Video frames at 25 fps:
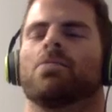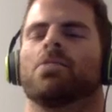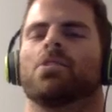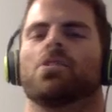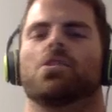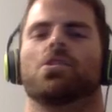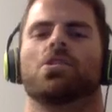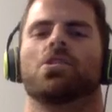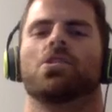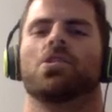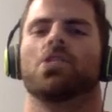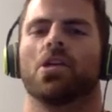
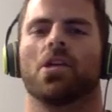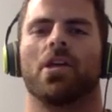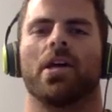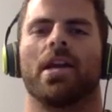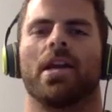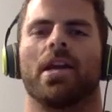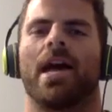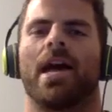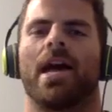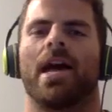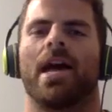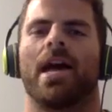just
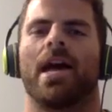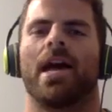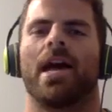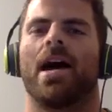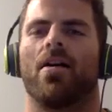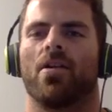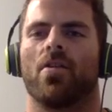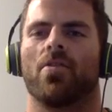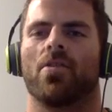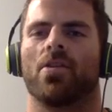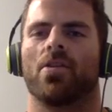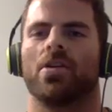chilling out
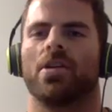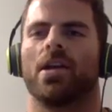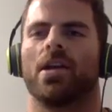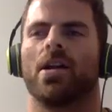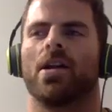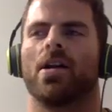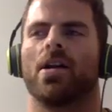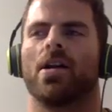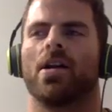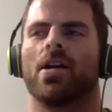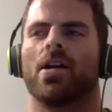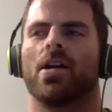over
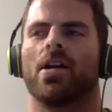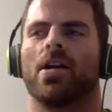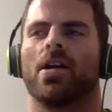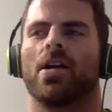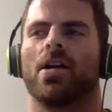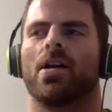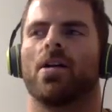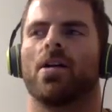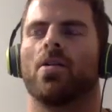dinner,